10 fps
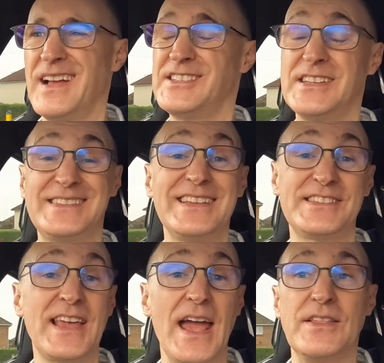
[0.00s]
She did
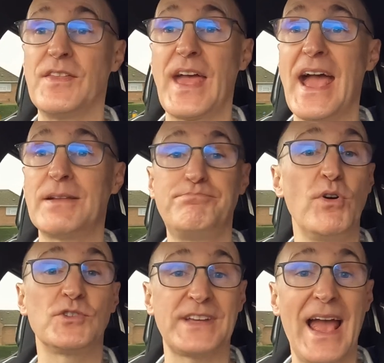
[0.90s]
say that they had
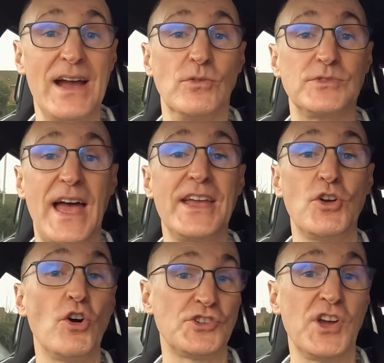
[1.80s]
booked out a
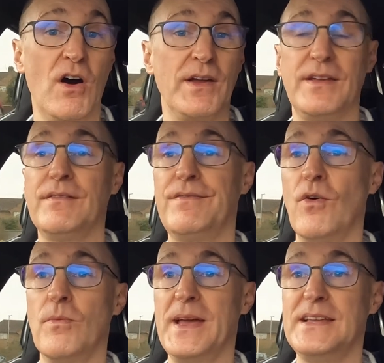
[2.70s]
Qashqai
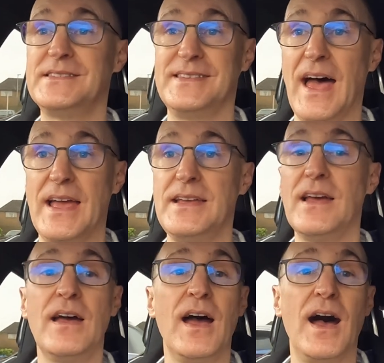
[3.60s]
for me today,
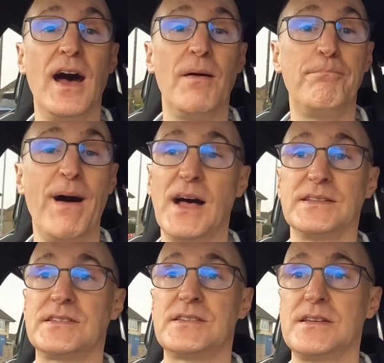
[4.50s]

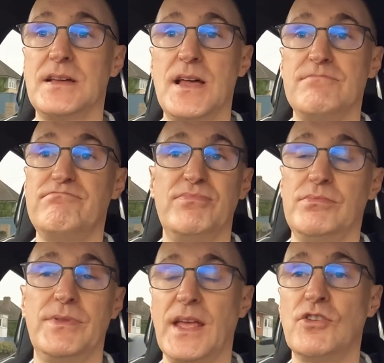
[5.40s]
but
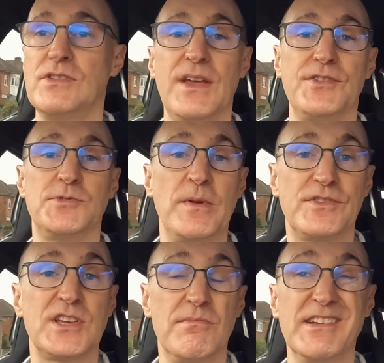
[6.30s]
they couldn't give it to me for
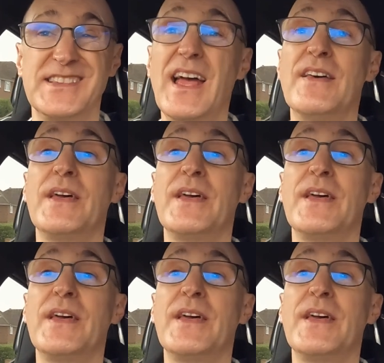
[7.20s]
some reason.